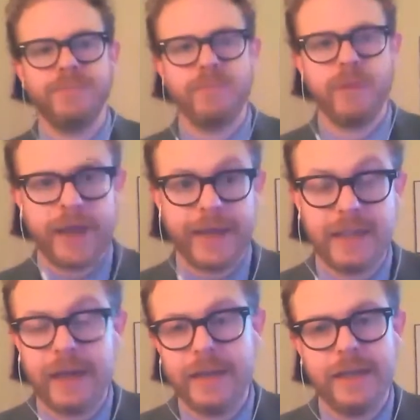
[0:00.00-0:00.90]
and
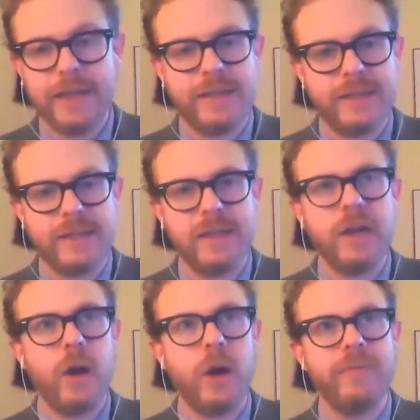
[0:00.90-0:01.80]
it's you
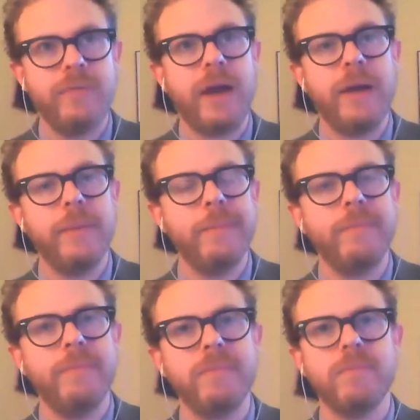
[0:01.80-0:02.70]
know I'm
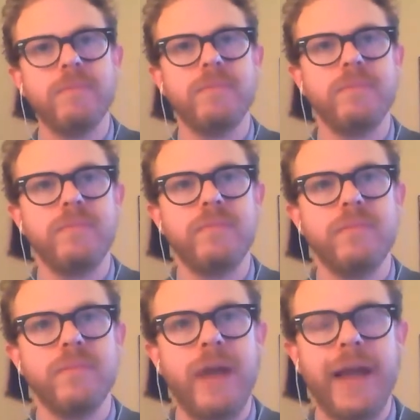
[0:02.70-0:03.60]
I'm
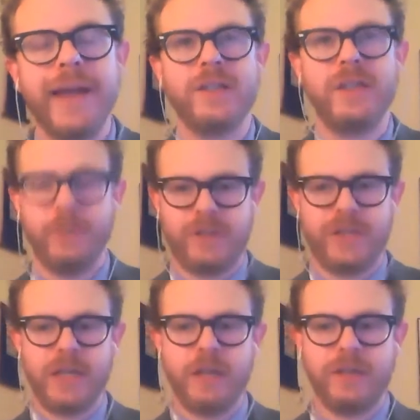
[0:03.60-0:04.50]
I actually was
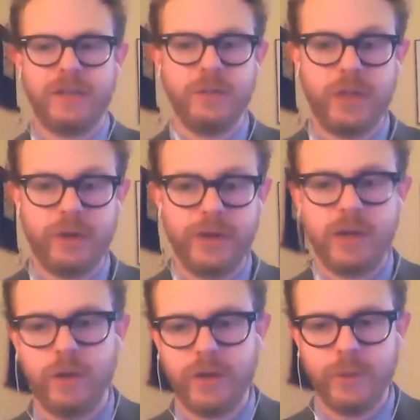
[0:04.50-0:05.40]
thinking so Jerry
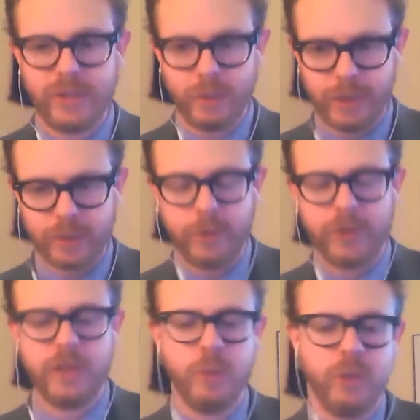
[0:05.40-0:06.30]
Colonna was someone that spoke
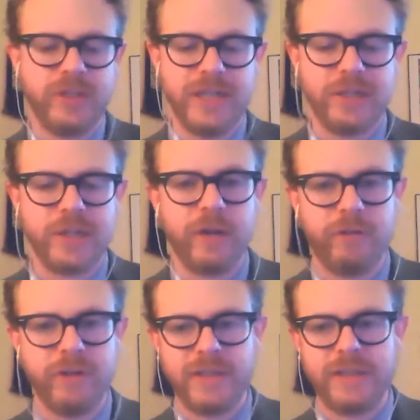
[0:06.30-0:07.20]
at the Buddhist Geeks
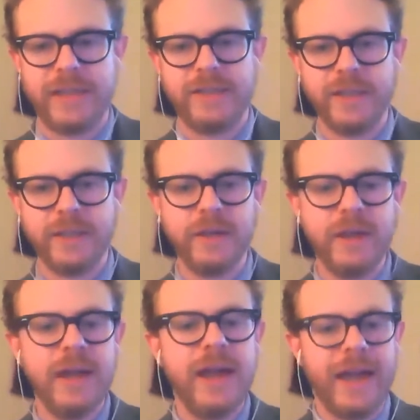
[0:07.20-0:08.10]
conference this last year,
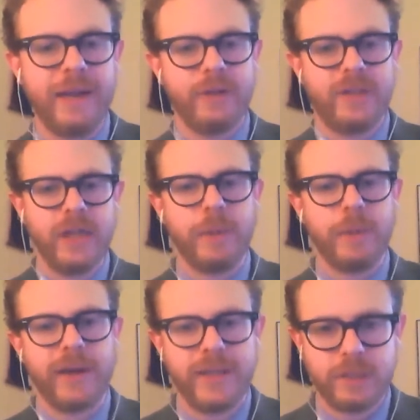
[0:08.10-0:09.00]
and I was thinking
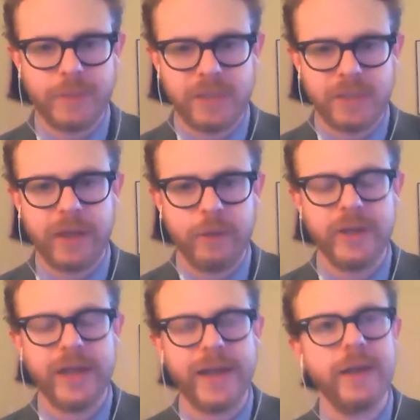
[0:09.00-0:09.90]
about his speech the other
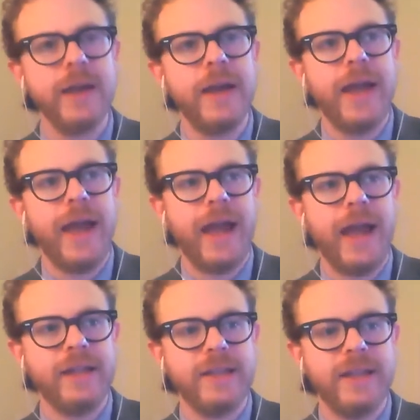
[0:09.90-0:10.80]
day
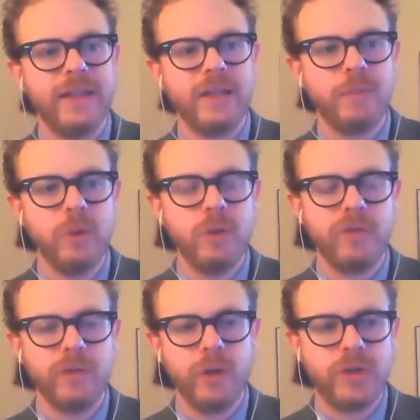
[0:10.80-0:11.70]
and this
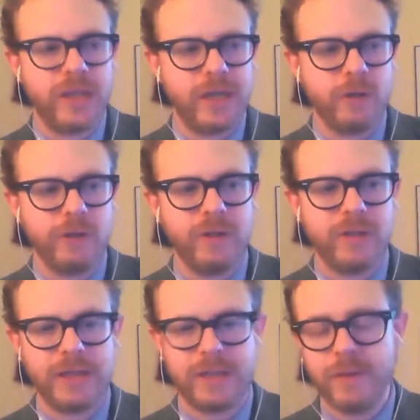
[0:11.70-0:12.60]
beautiful notion they introduced
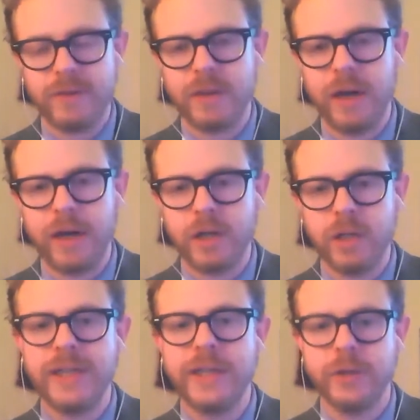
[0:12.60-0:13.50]
that sometimes the, a
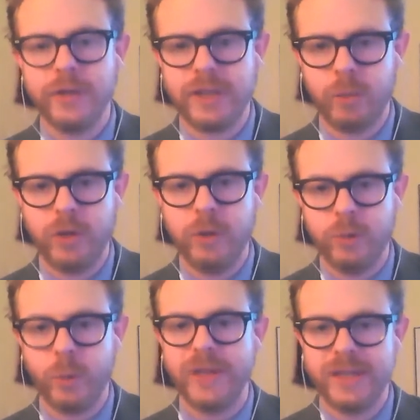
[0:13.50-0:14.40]
good leader is someone
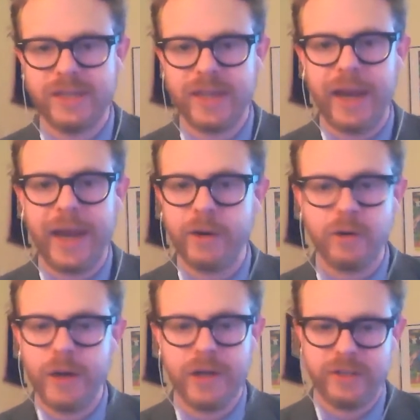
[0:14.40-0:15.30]
who's willing to say I don't
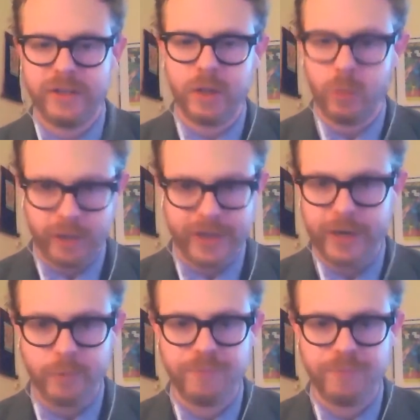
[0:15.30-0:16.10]
know how this is going to work out,